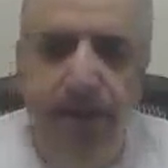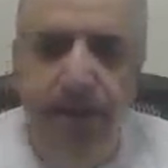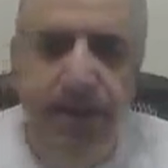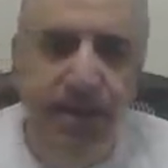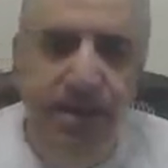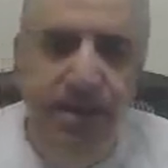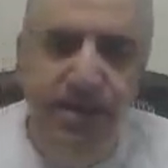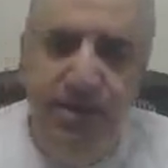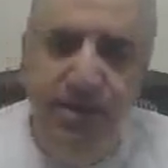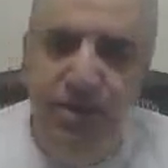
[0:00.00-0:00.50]

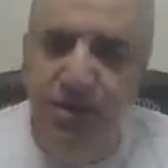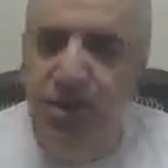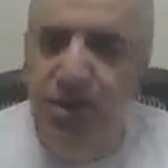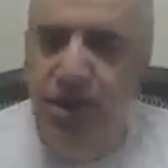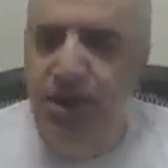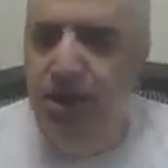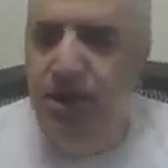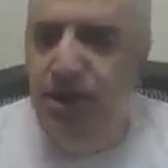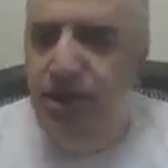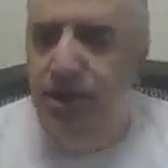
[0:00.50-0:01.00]
let's check
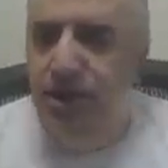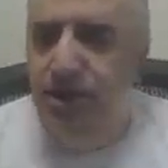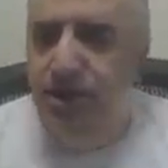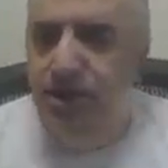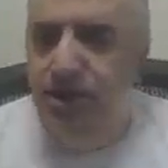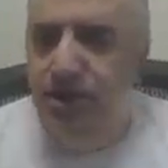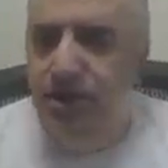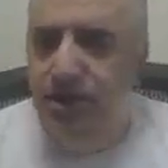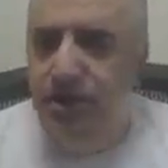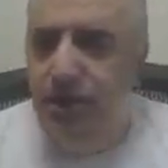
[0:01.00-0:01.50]

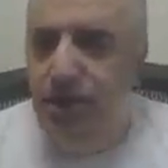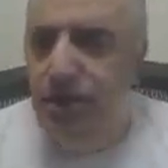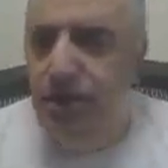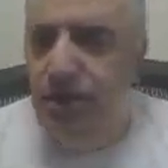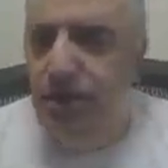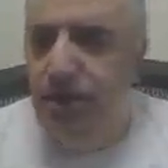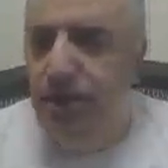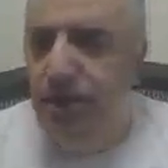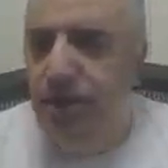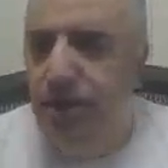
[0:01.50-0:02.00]
this
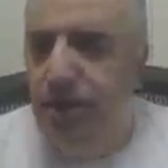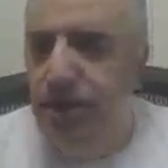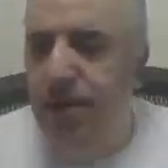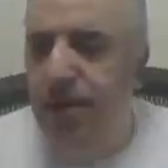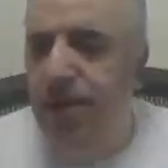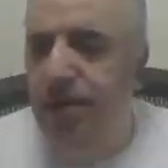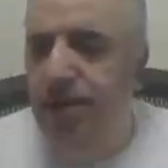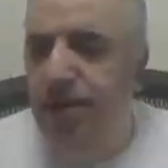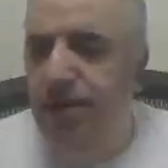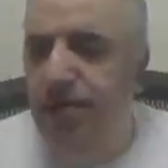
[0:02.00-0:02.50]

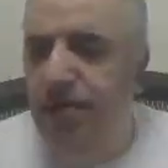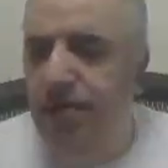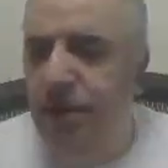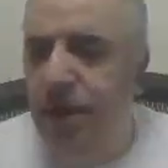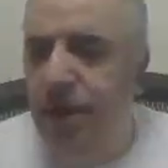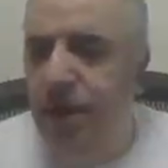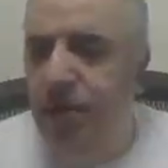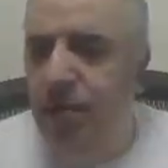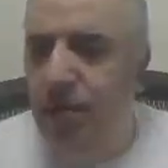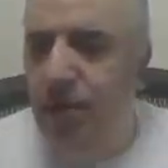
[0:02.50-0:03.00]

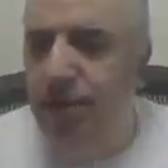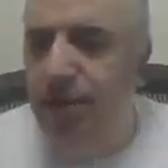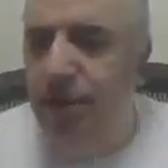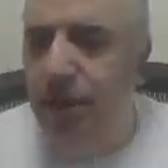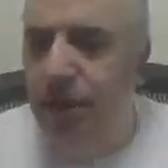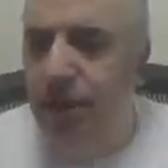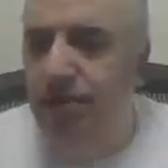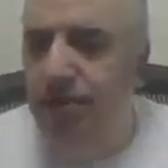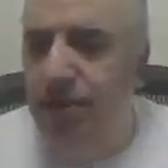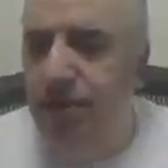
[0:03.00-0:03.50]
file, what
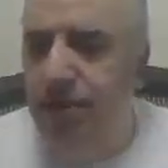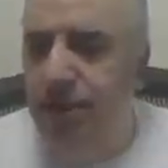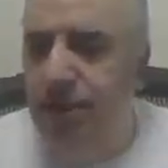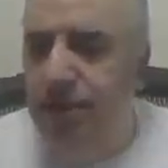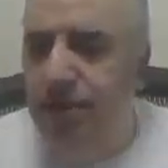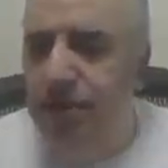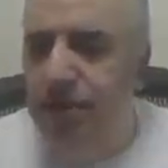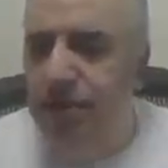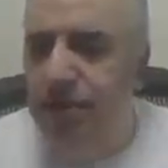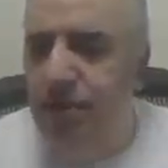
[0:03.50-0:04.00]
type it
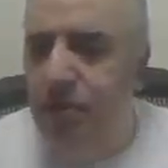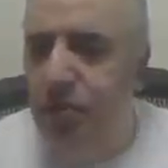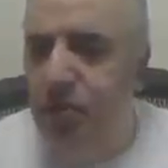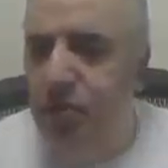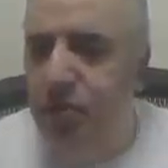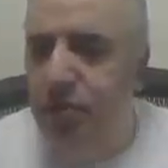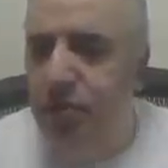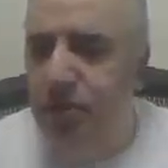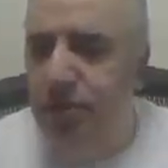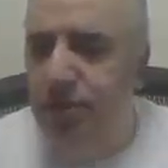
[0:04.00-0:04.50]
is,
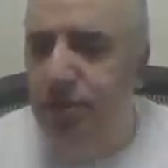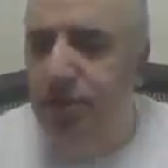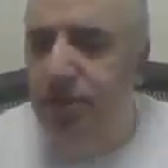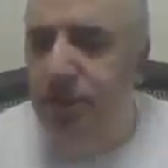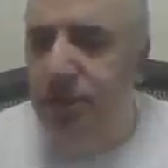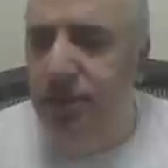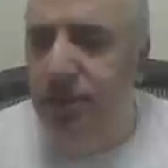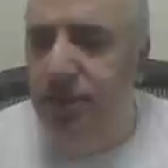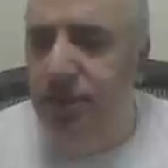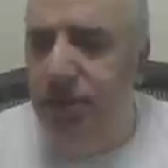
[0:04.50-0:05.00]
reused
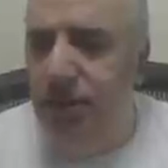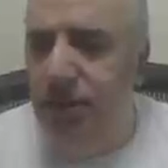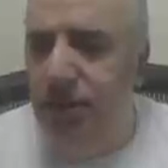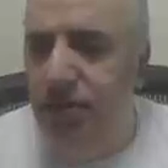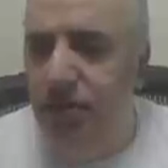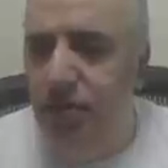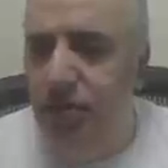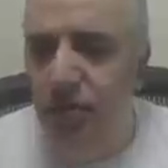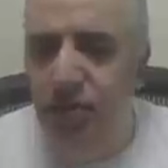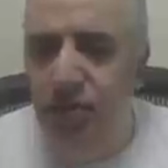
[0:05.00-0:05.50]

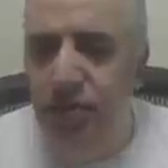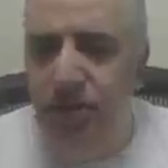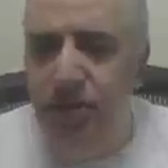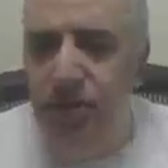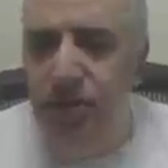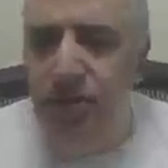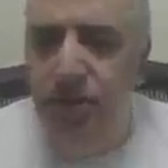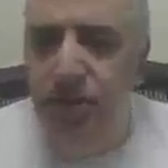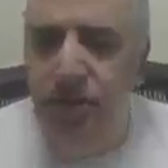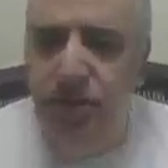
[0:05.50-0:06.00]

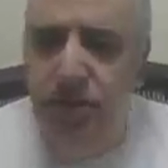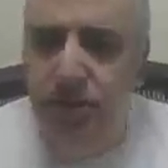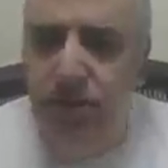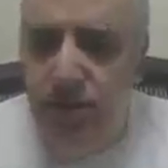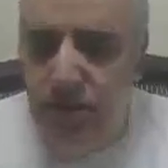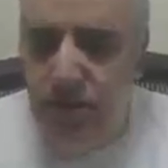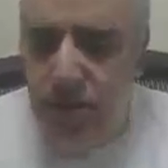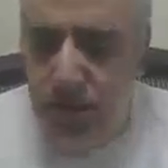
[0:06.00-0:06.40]
data.odt. So